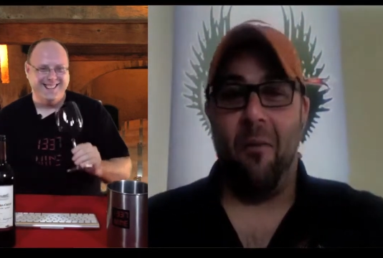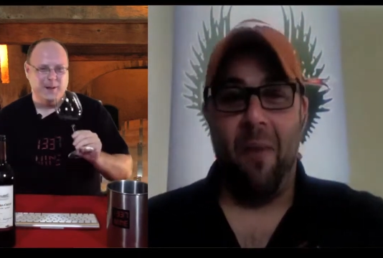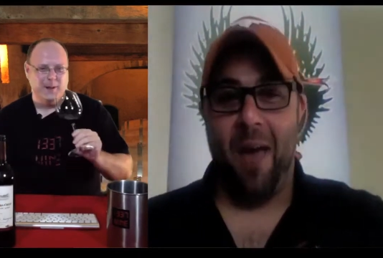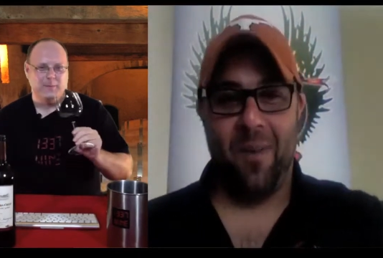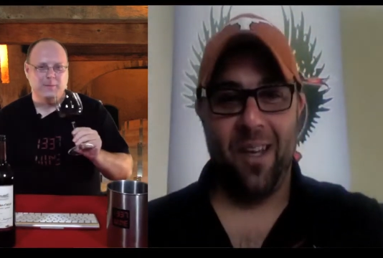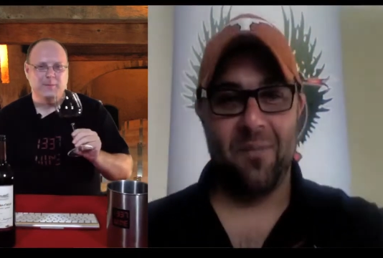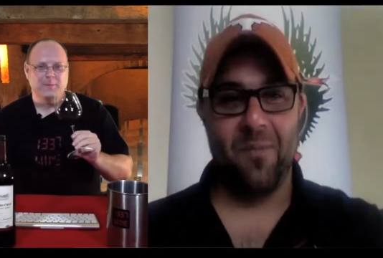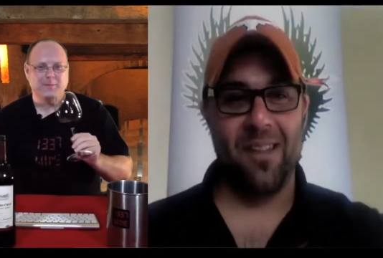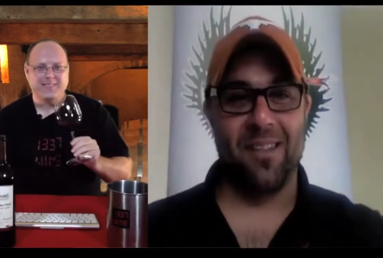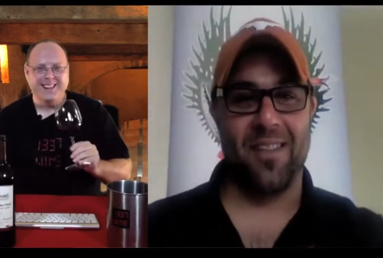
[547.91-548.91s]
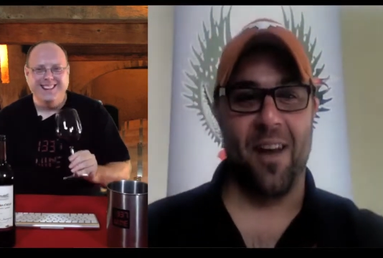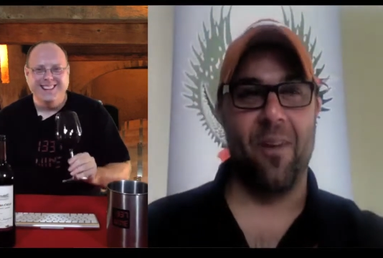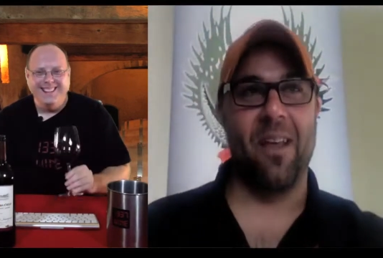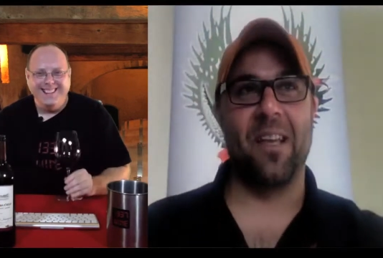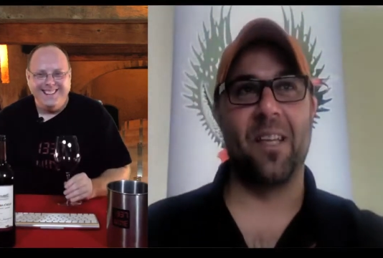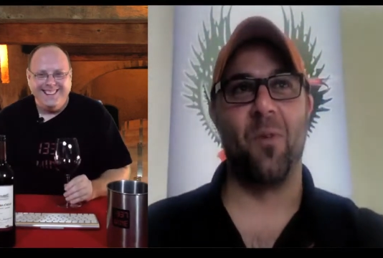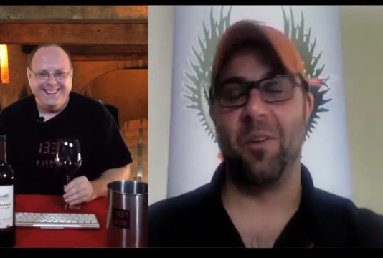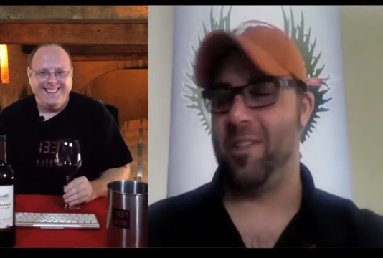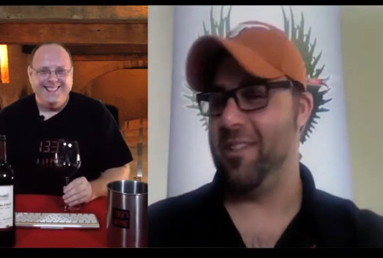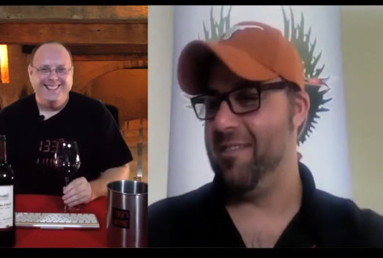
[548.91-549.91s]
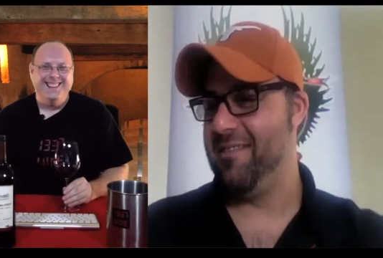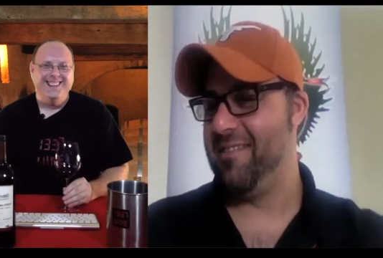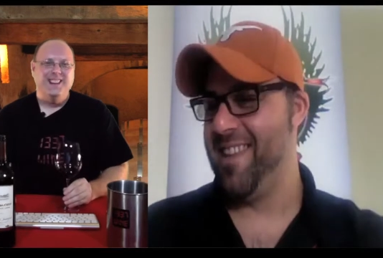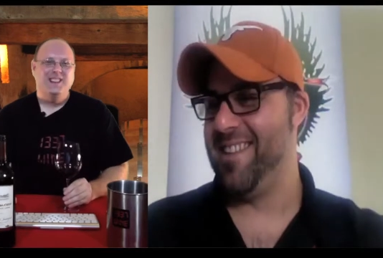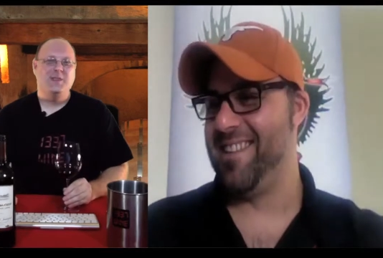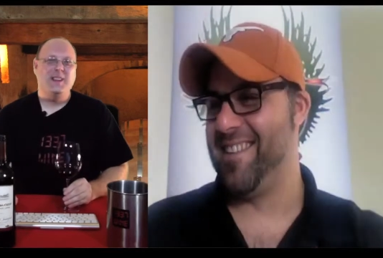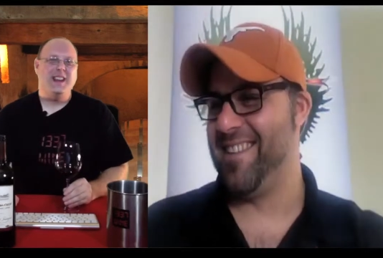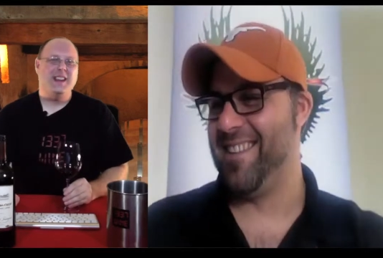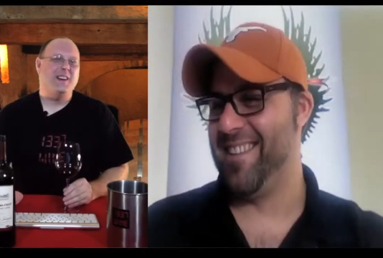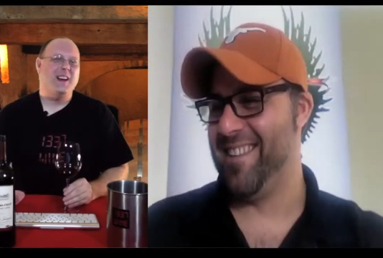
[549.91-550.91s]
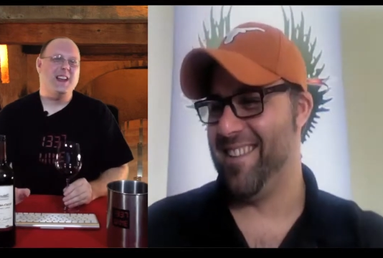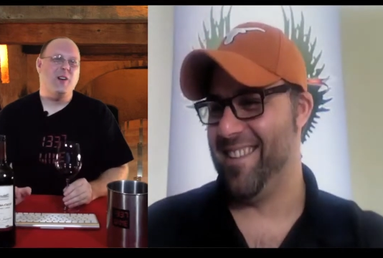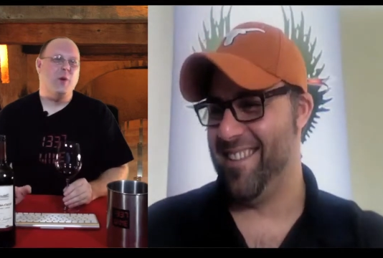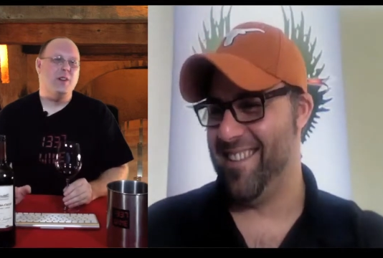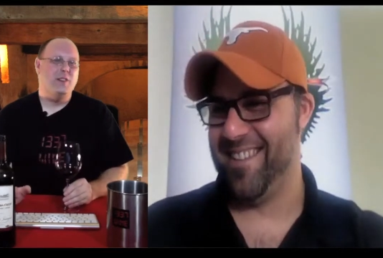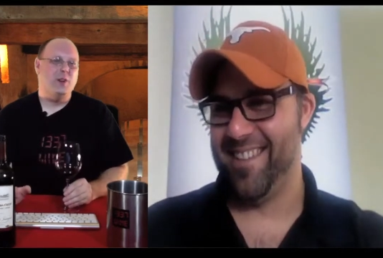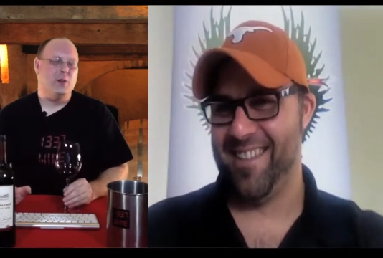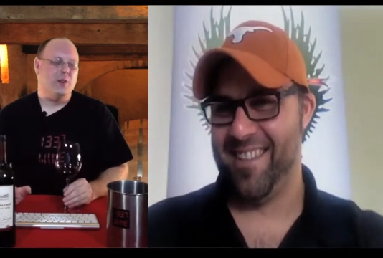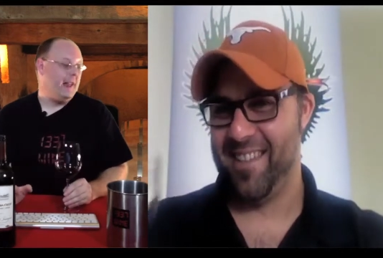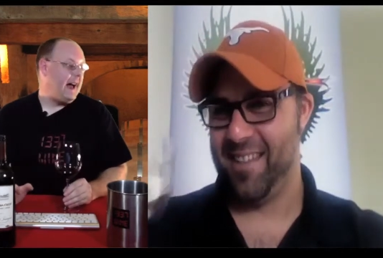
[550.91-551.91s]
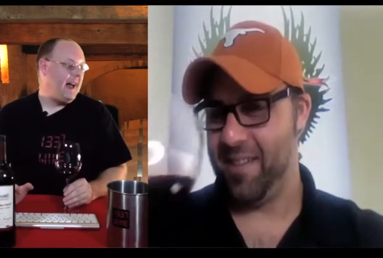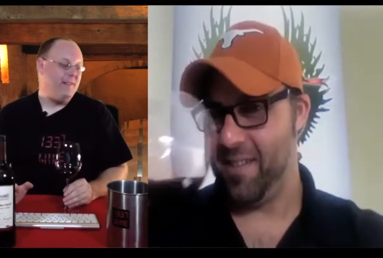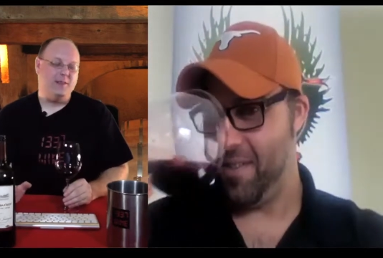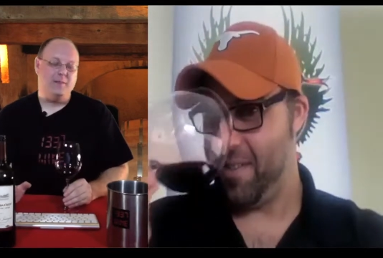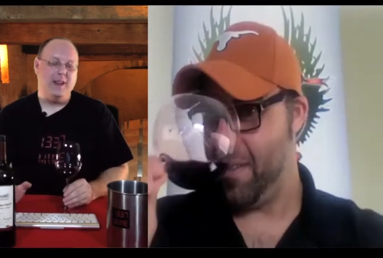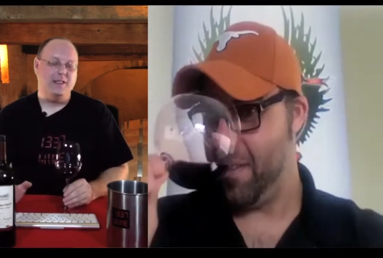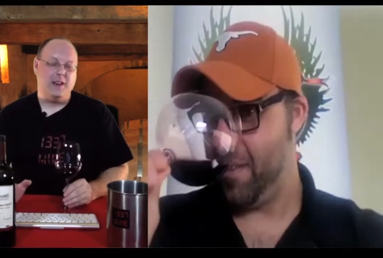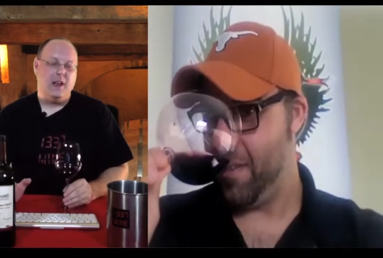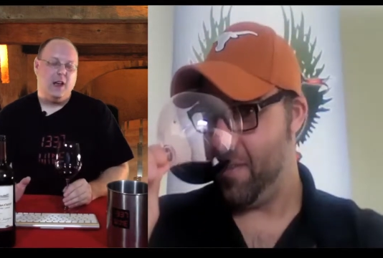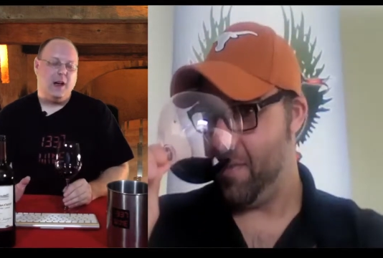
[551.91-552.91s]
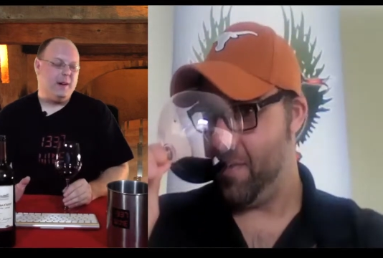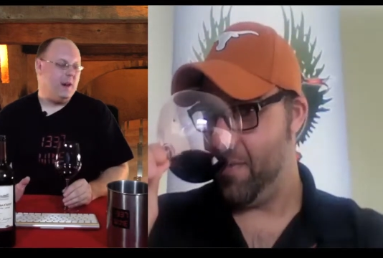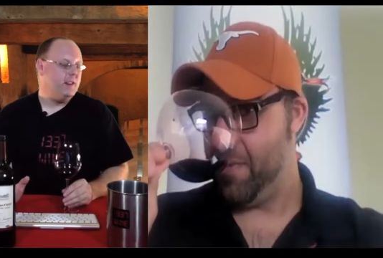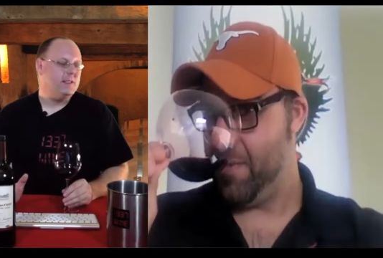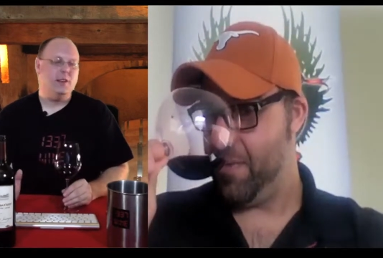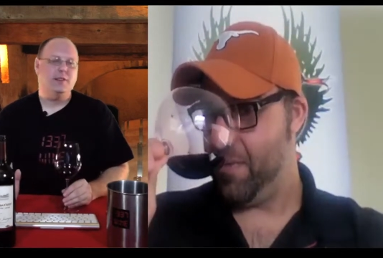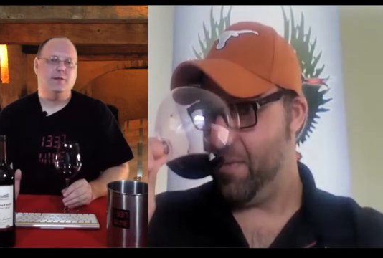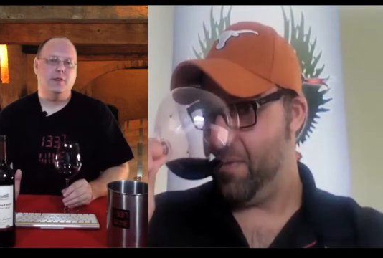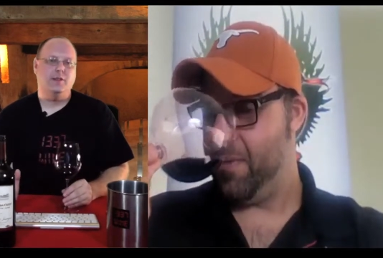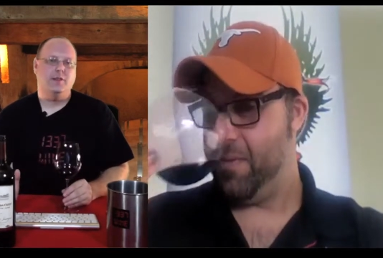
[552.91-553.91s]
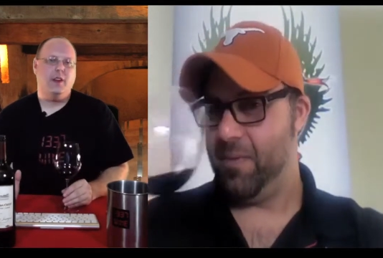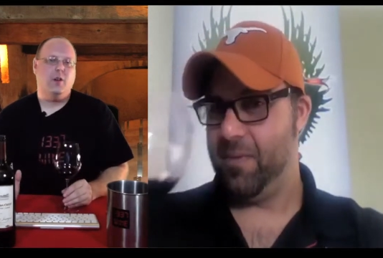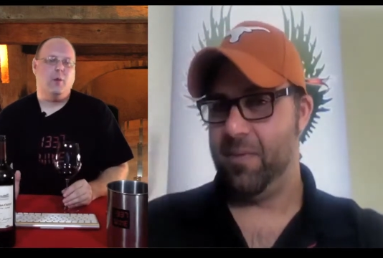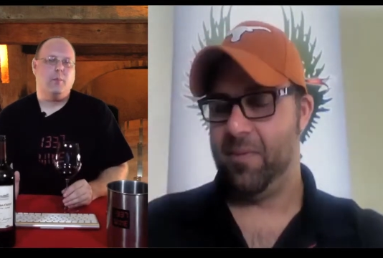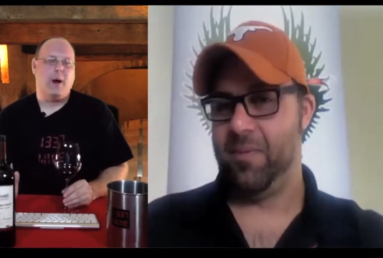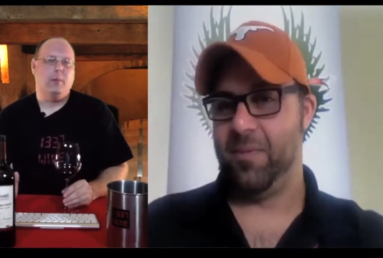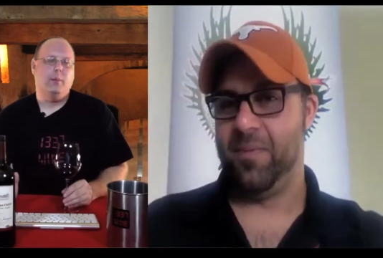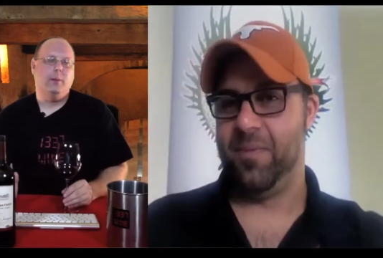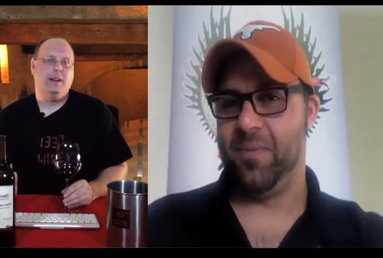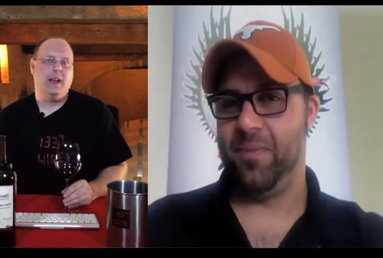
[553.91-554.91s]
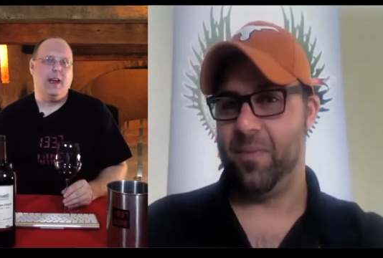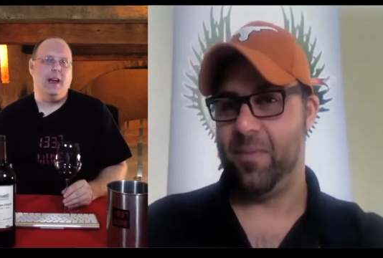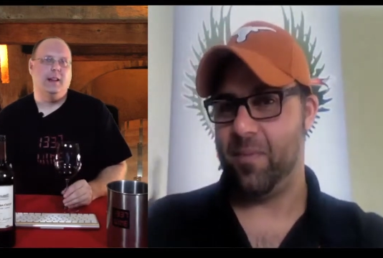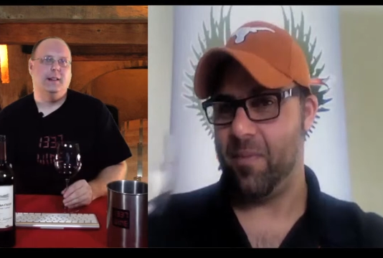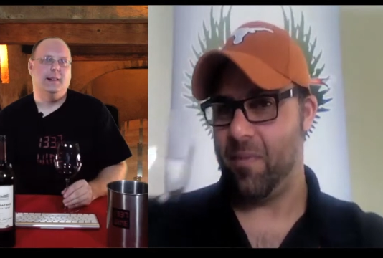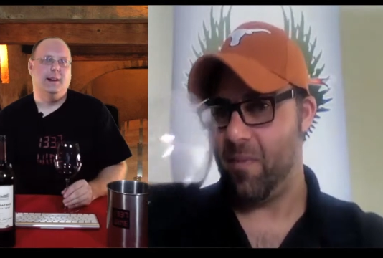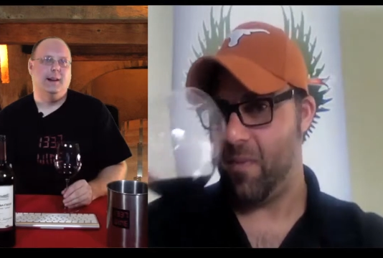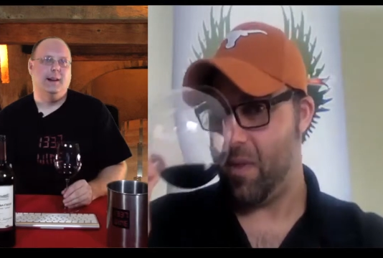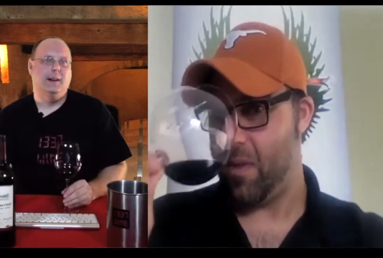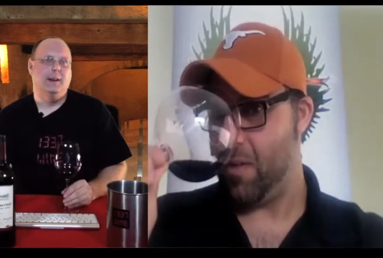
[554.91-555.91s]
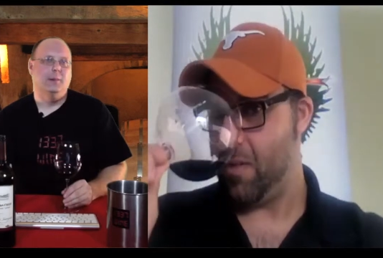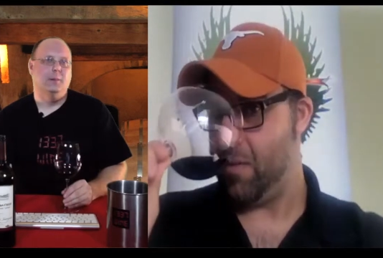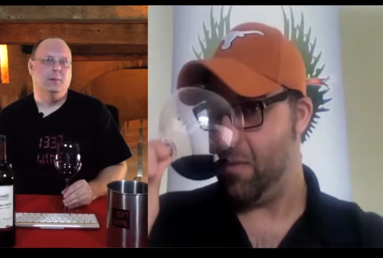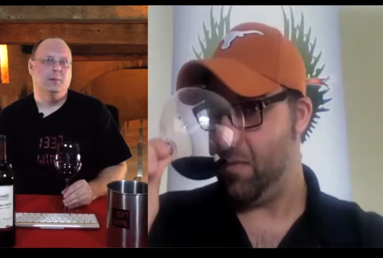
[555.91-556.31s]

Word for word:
Speaker 1: happy. It means that someone out there is watching.
Speaker 2: to me, if I get one viewer live, it's amazing. I mean, this this this video will probably get um,